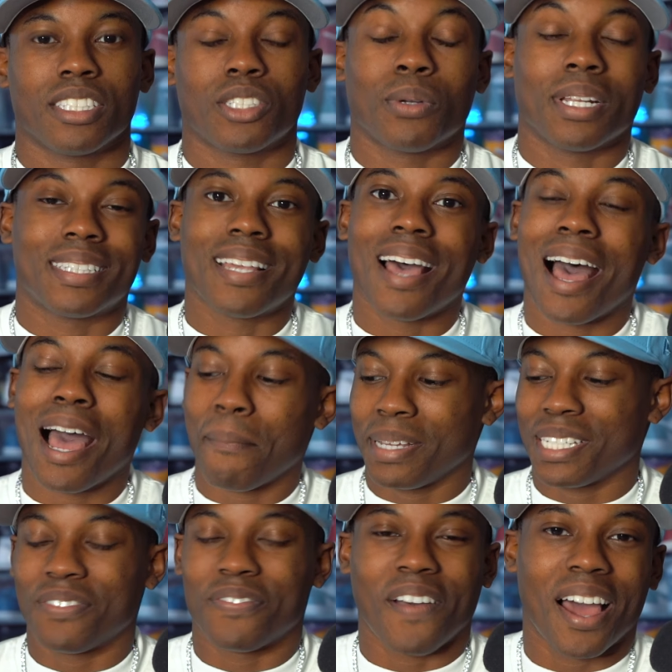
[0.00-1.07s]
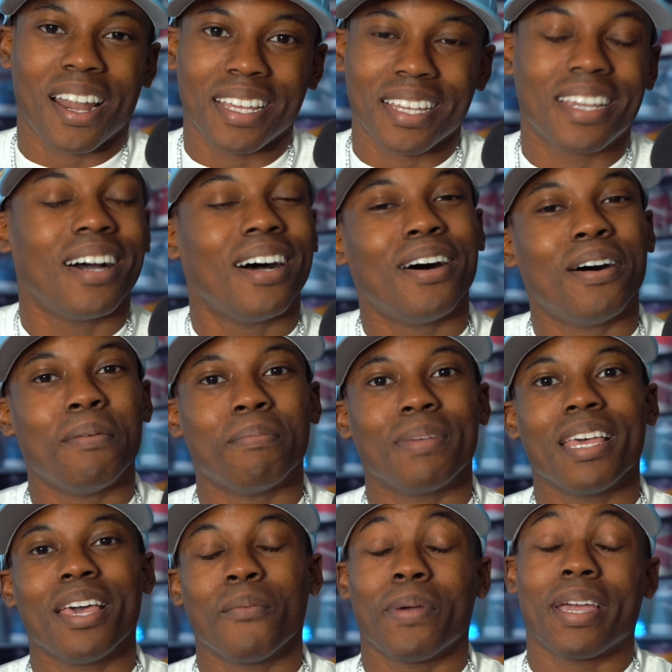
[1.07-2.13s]
So the time has finally come.
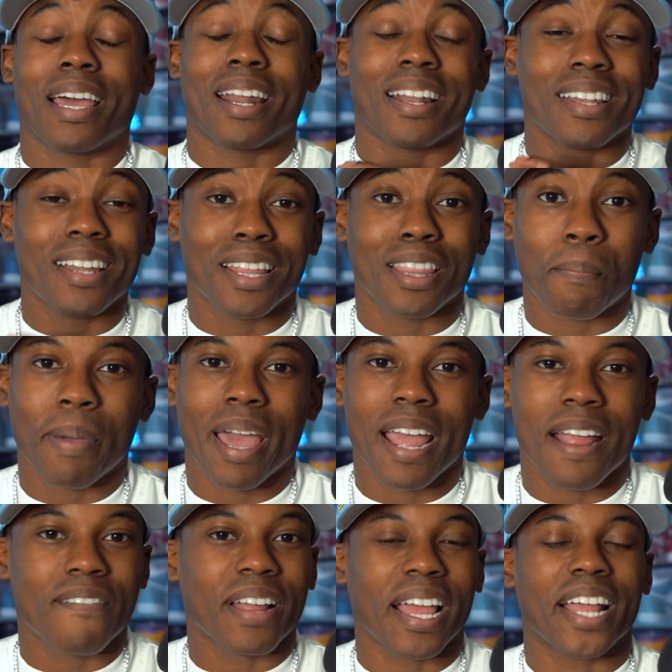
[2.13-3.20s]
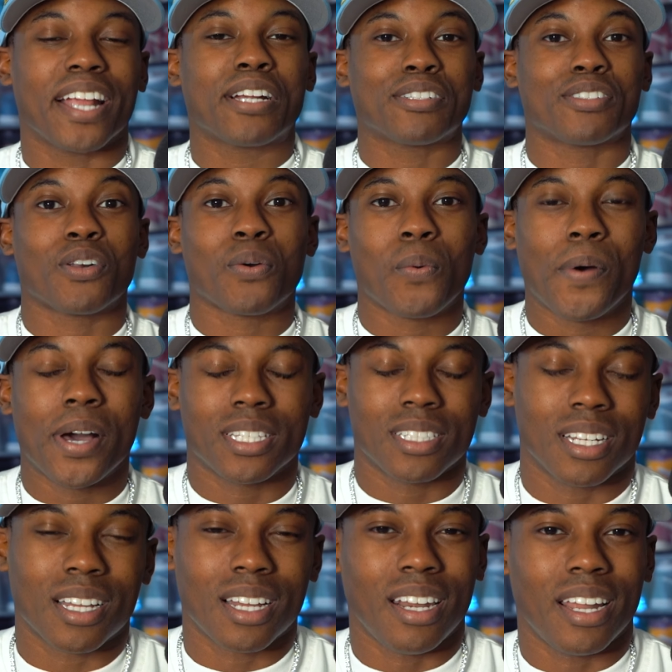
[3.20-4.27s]
We got another pair of Air Jordan ones in
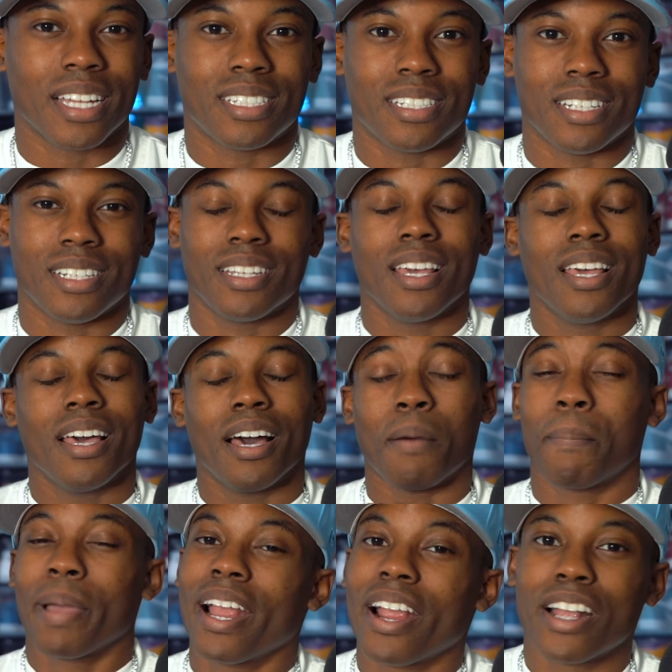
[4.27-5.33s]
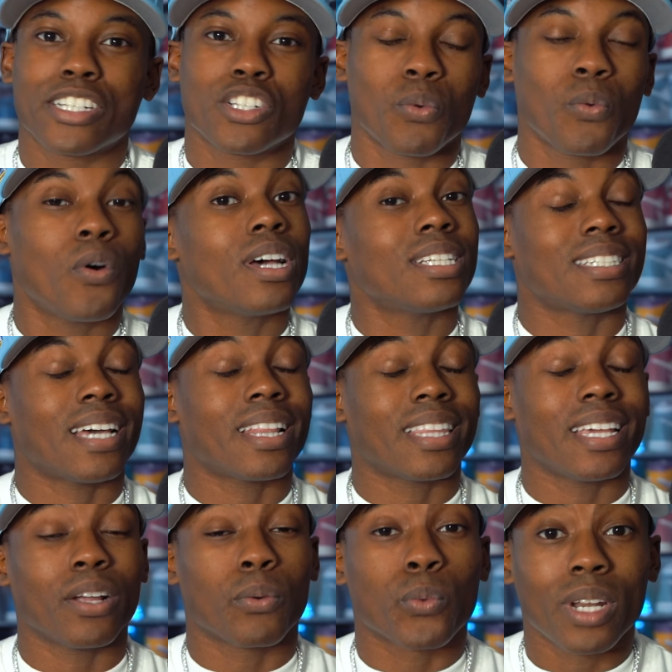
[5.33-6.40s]
the collection. A pair of Air Jordan ones that I
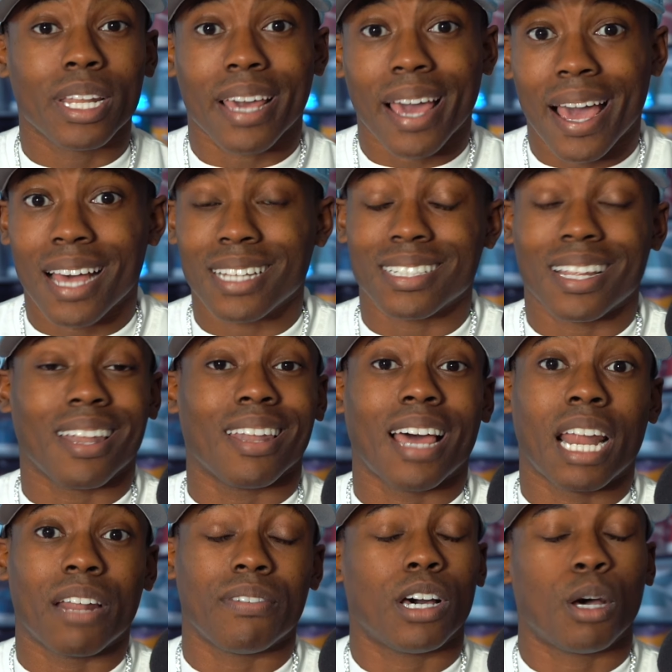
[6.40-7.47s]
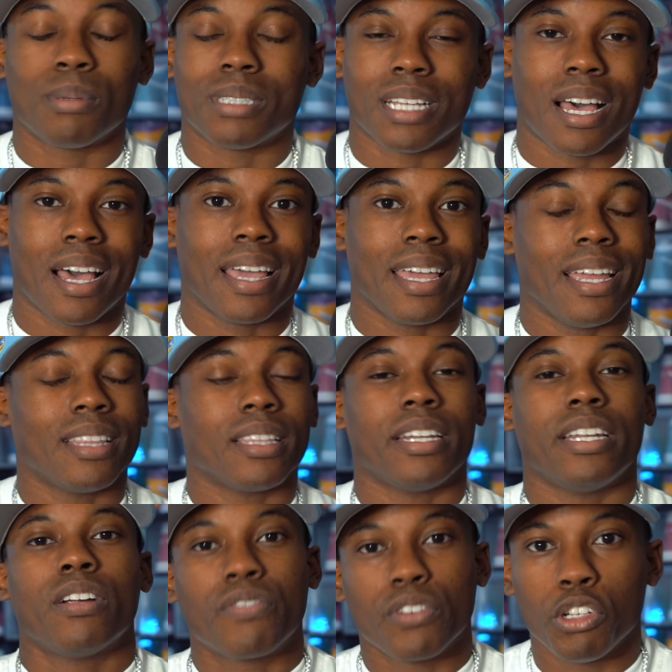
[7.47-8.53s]
think really has a lot of upside in the
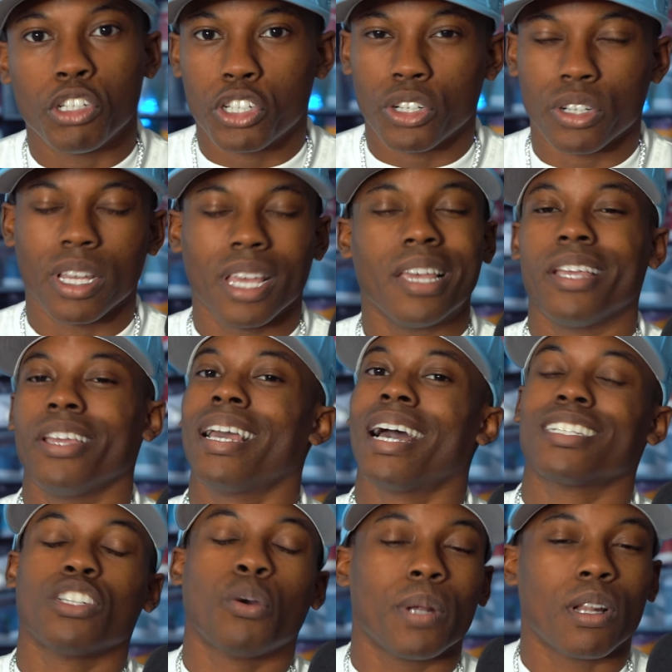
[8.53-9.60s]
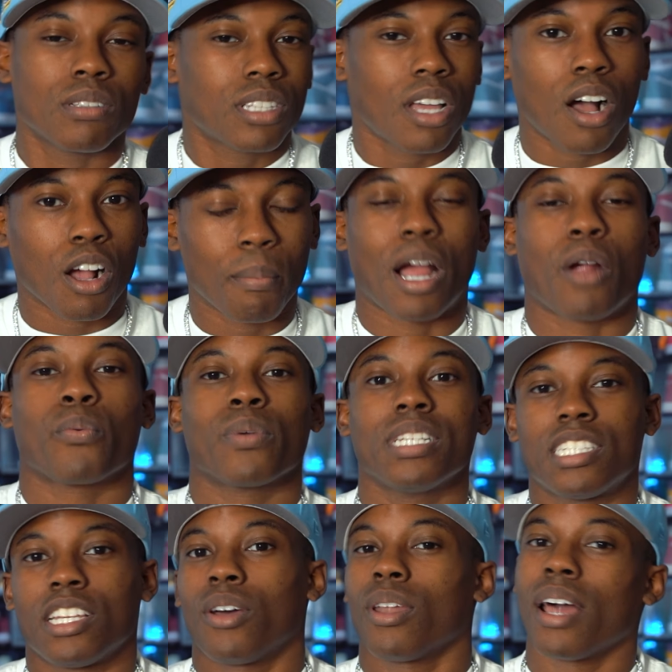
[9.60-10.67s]
near future. You guys know we don't talk about
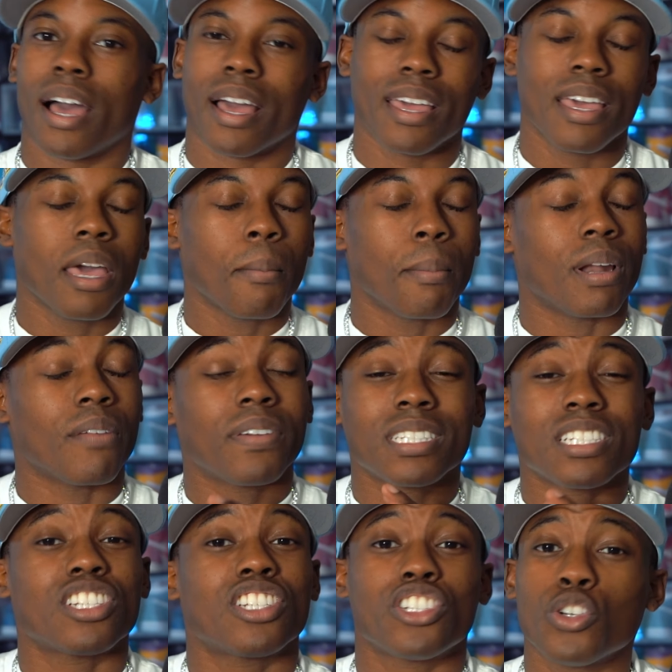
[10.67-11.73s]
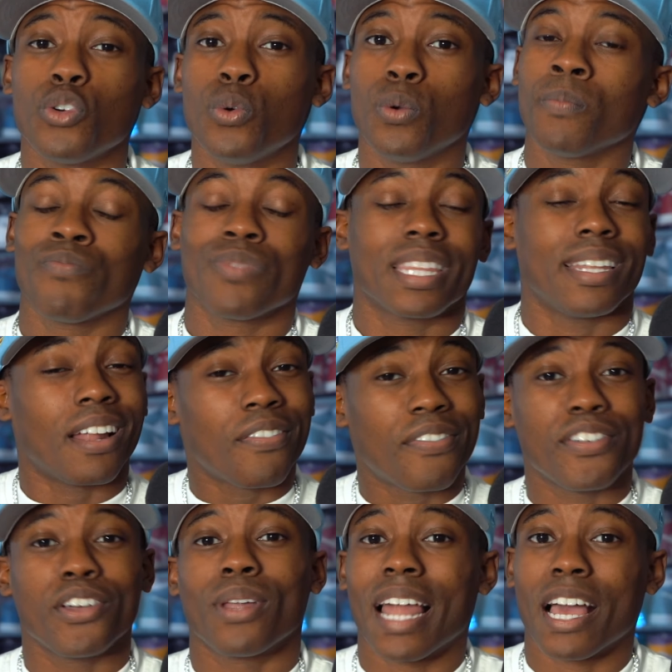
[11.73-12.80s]
resale a lot, but if it's a shoe that I
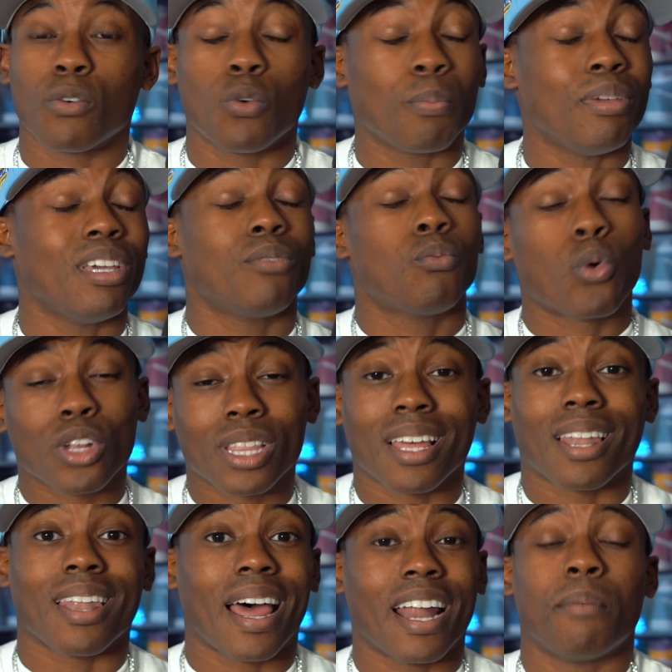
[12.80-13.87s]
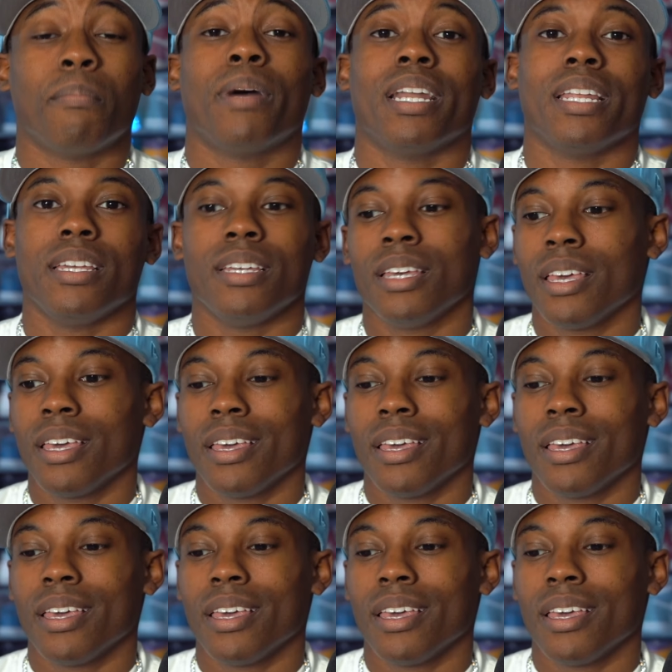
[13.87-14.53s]
feel like will be worth a lot of money